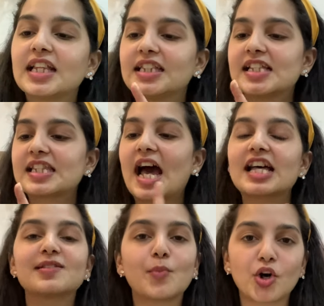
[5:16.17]
this
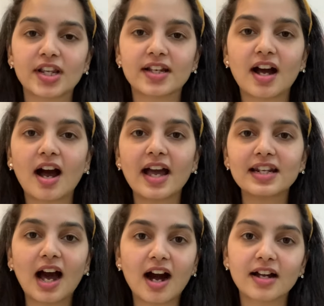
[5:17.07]
has moringa
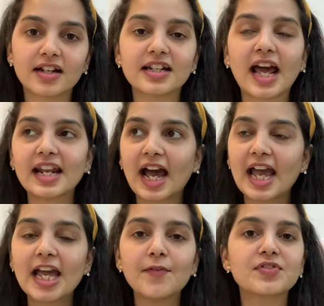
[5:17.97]
and argan and
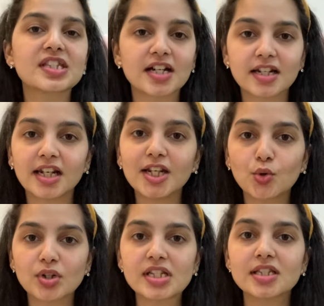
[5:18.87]
i have certainly
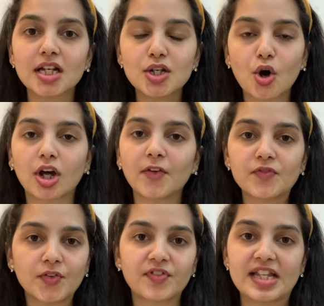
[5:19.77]
noticed a lot
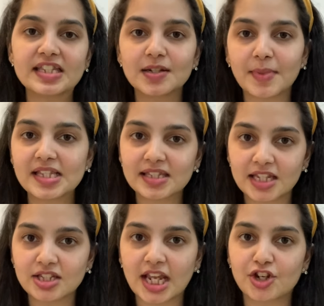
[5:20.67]
of difference in my
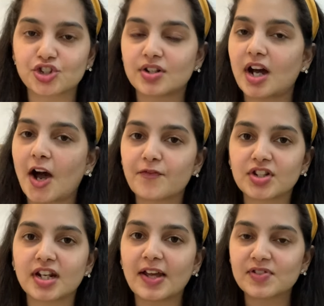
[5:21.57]
skin texture
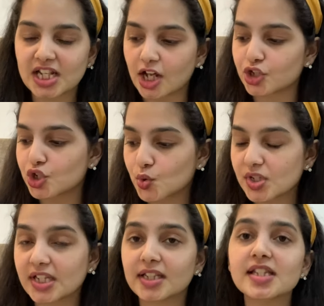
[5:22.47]
after i've started
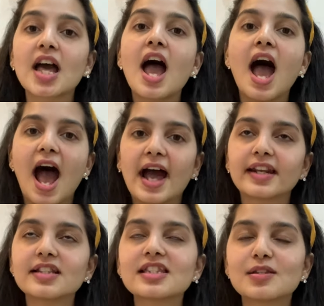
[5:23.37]
using using this
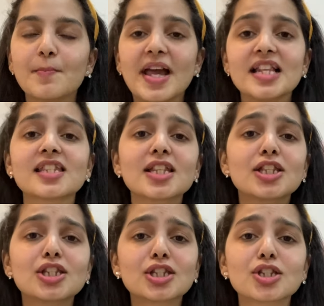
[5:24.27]
and it smells
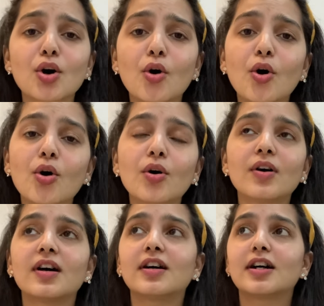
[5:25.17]

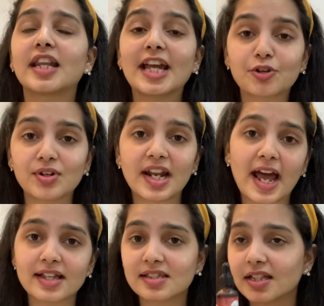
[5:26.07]
so uh, like
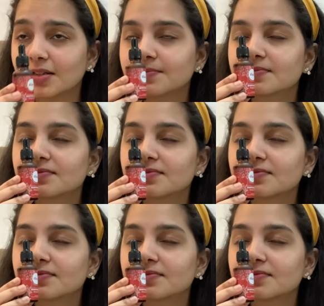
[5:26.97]
relaxing